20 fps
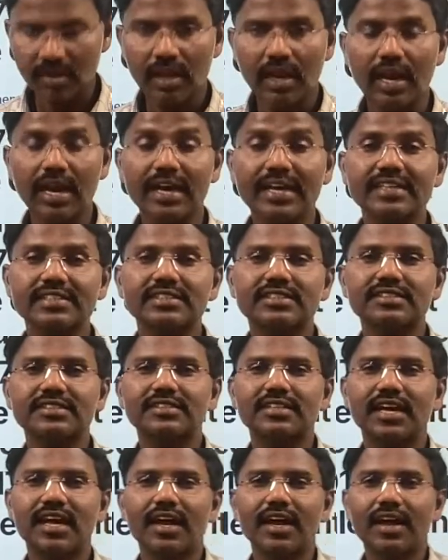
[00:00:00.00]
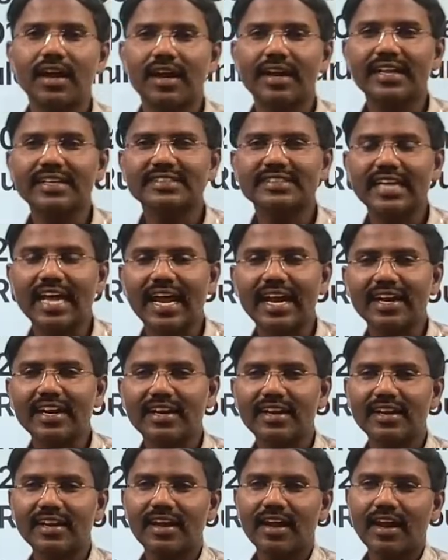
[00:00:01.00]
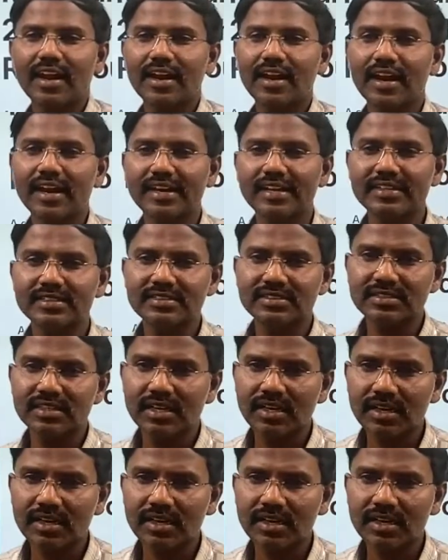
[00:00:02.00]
Let us understand and let us,